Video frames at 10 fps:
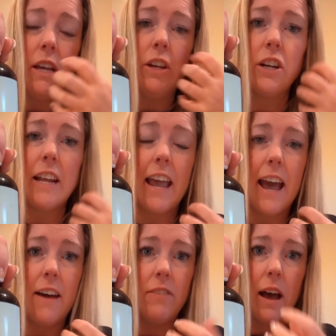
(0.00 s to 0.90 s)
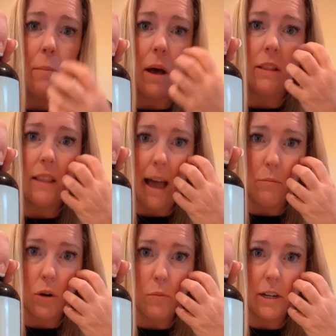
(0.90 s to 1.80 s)
You're gonna have a
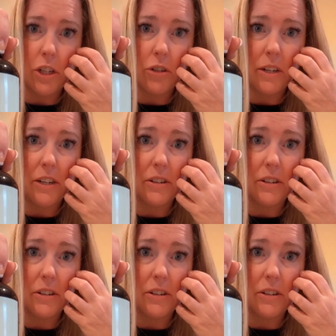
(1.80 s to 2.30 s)
lot more moisture in